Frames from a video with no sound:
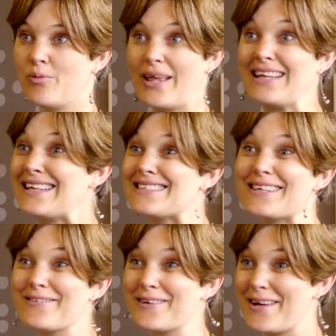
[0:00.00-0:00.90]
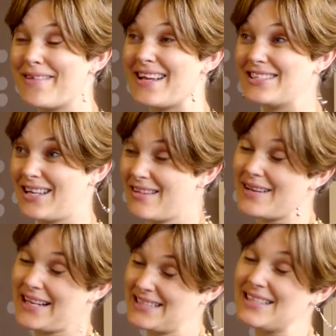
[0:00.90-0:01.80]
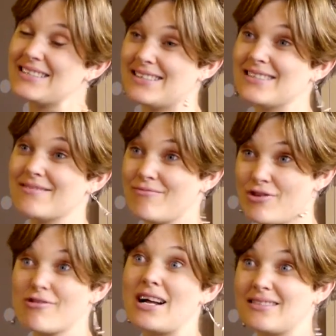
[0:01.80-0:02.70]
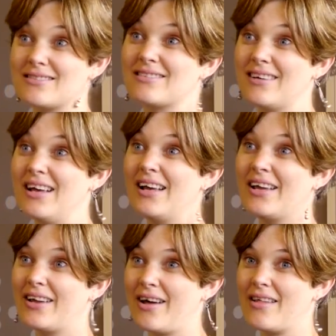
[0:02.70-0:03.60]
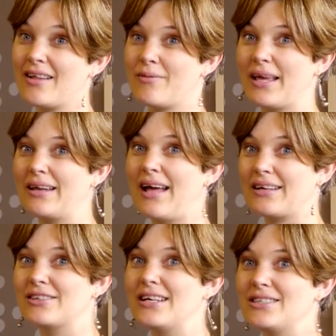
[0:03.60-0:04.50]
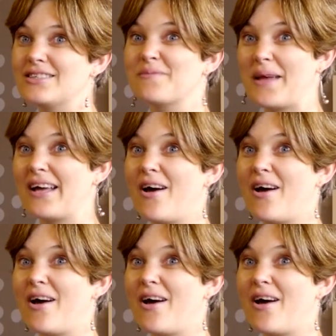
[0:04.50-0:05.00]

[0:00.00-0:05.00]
We can disagree with each other because there's this trust, you know, that we can actually just speak our